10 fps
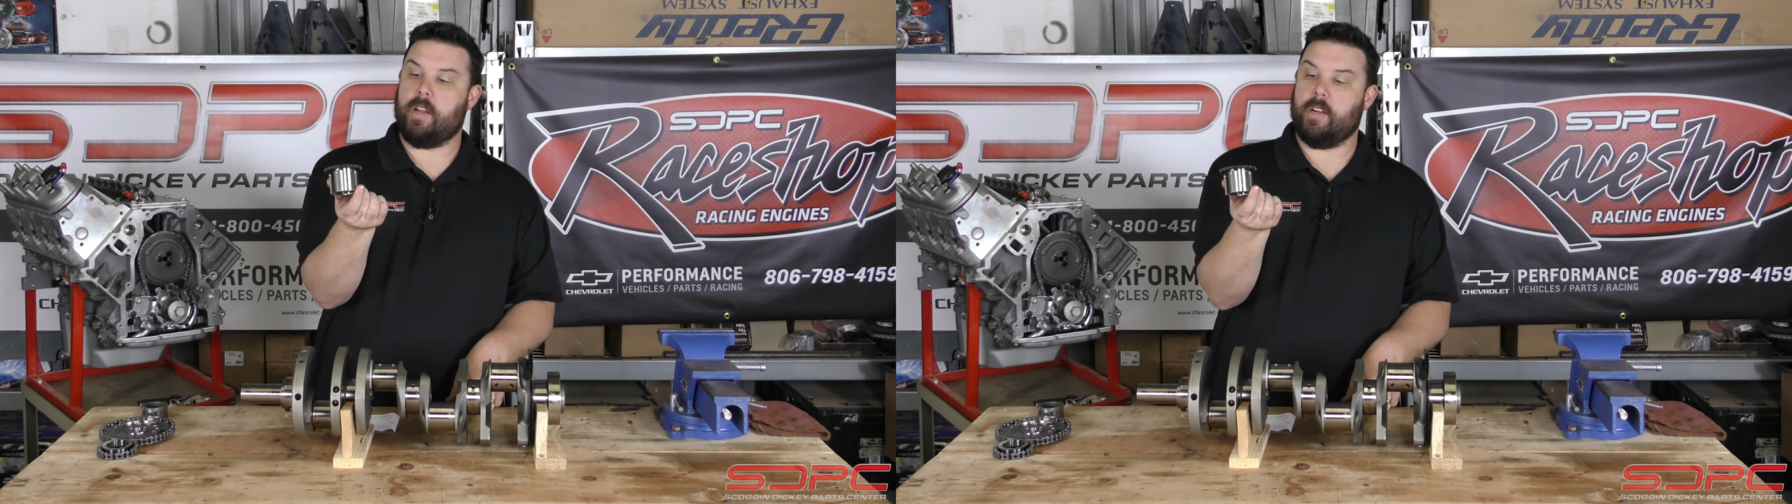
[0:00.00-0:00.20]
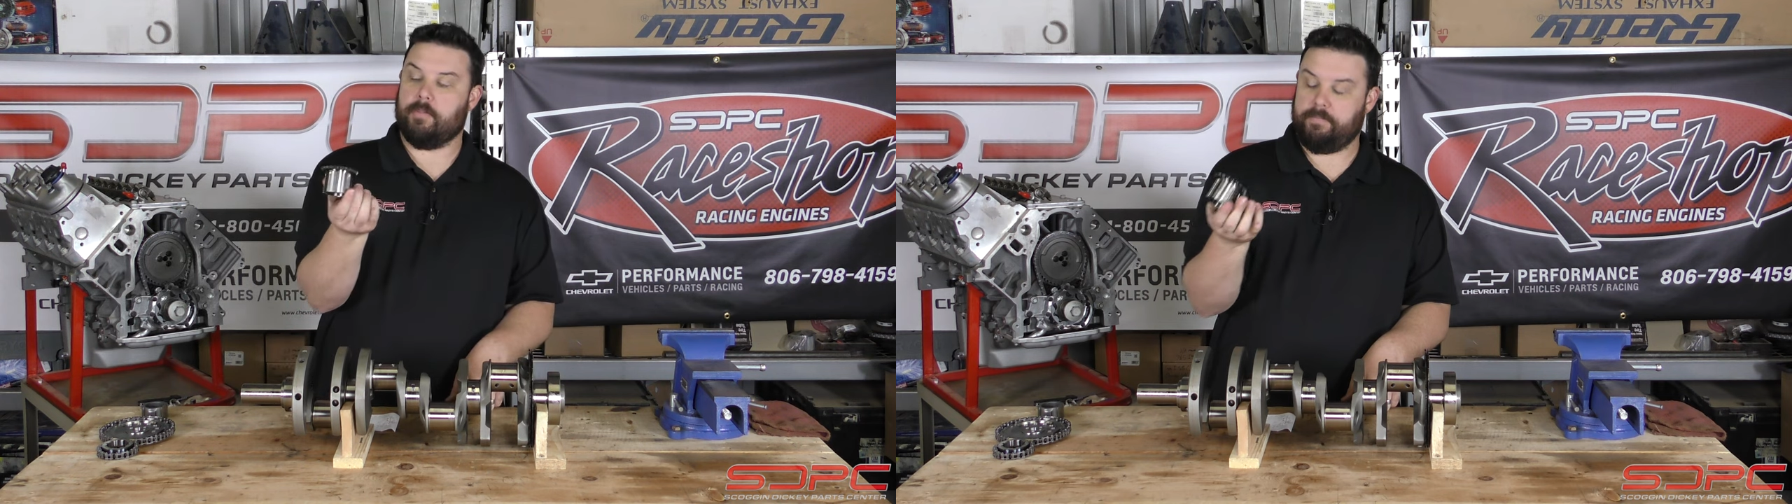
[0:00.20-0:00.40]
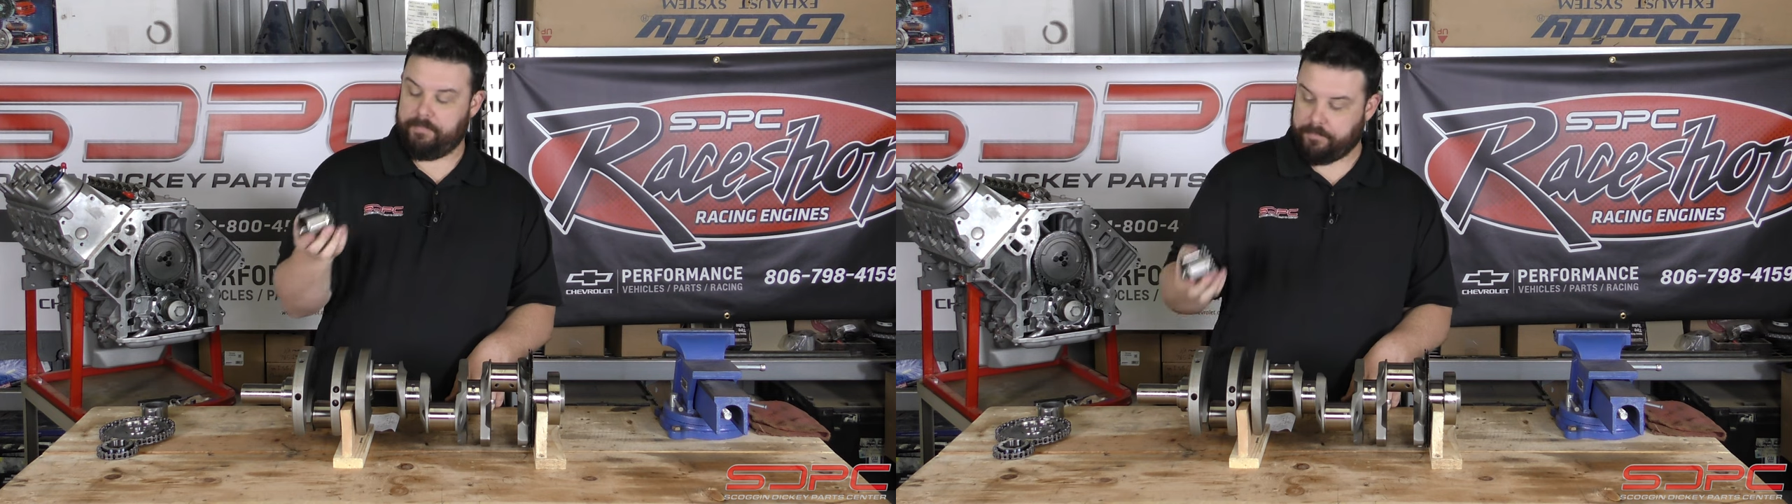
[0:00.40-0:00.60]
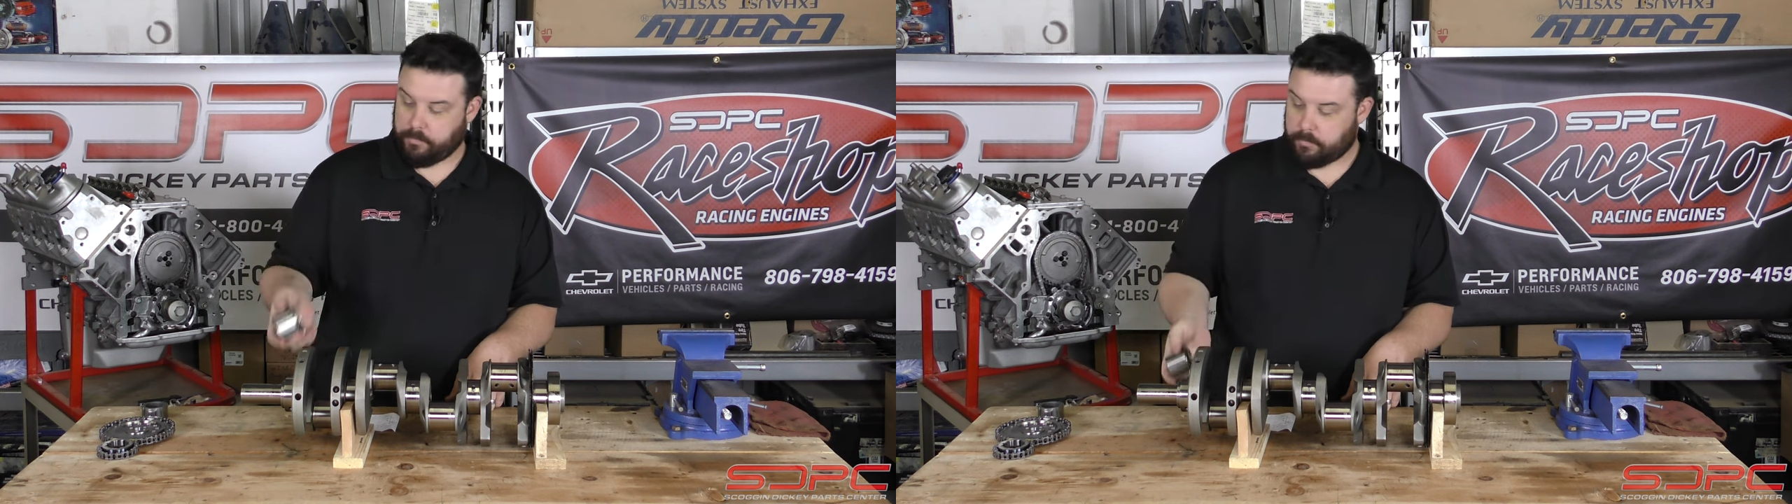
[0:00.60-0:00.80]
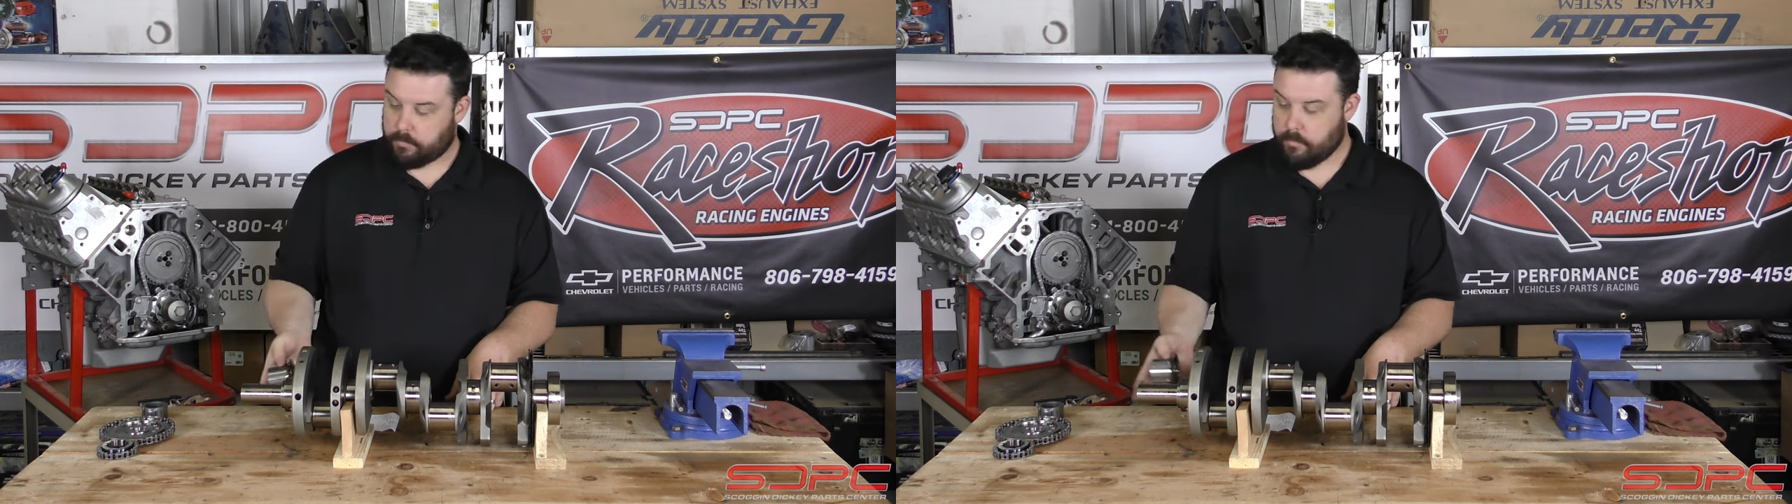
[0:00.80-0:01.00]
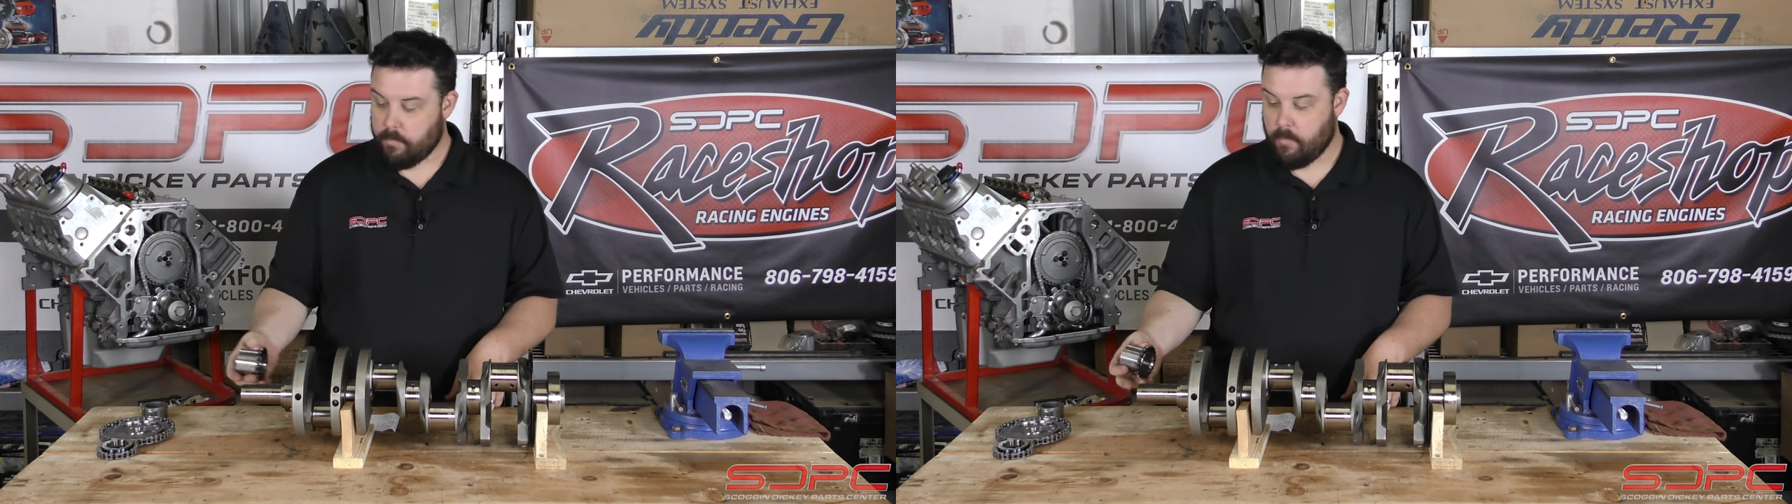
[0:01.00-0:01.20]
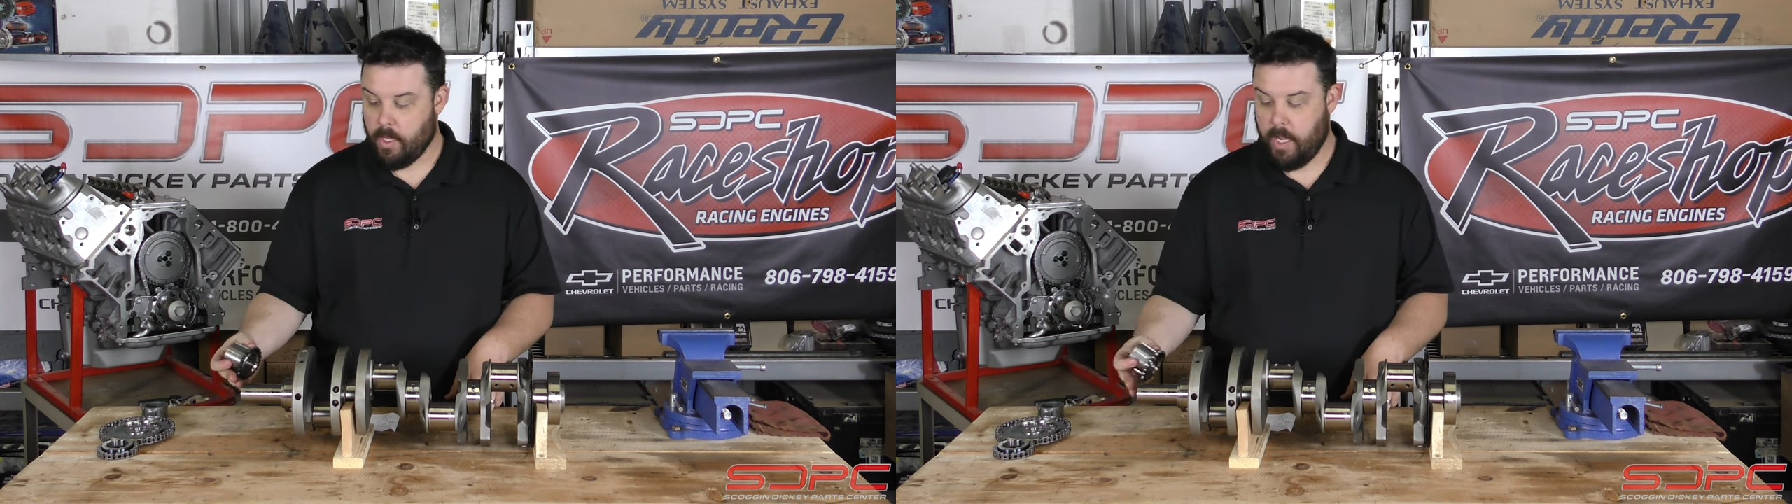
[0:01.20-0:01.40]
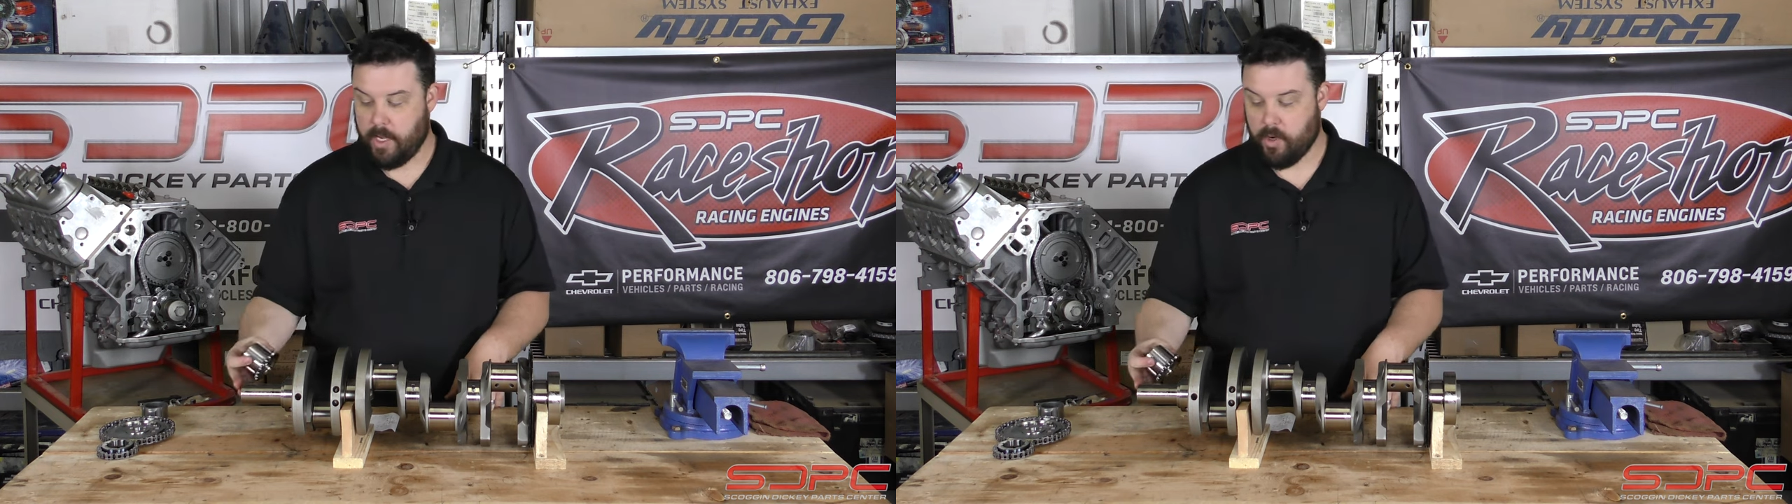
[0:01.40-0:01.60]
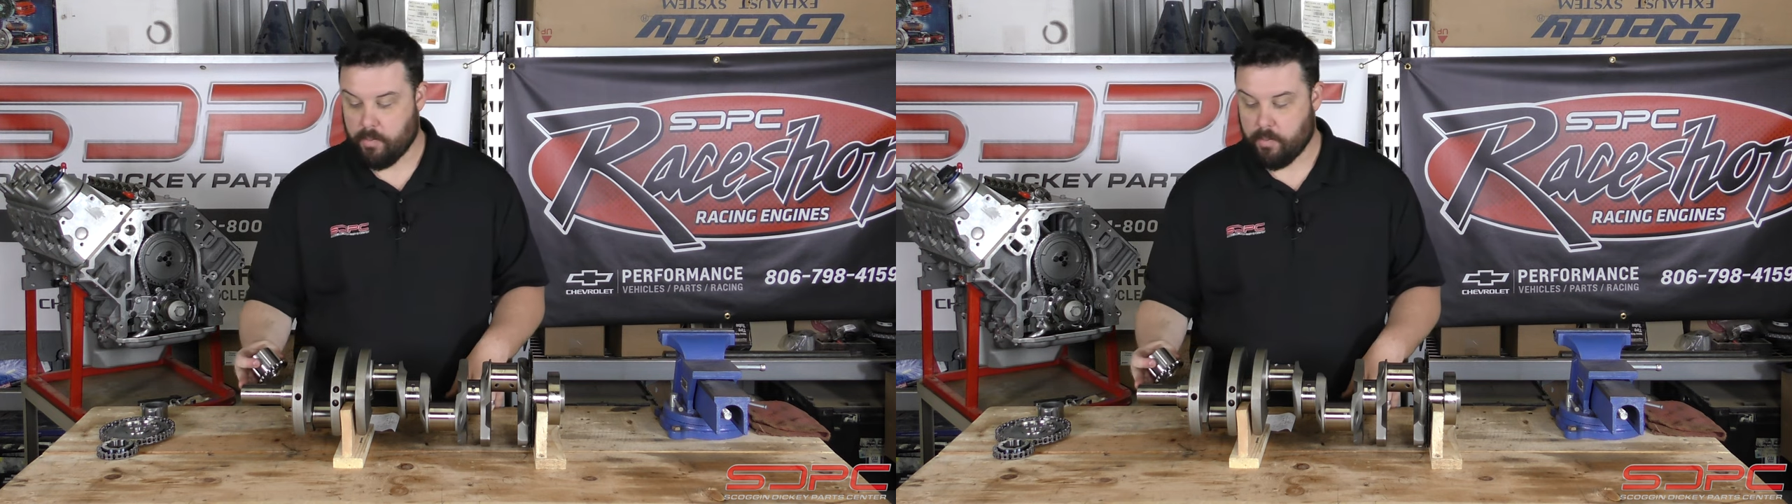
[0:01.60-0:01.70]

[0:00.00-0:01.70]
here and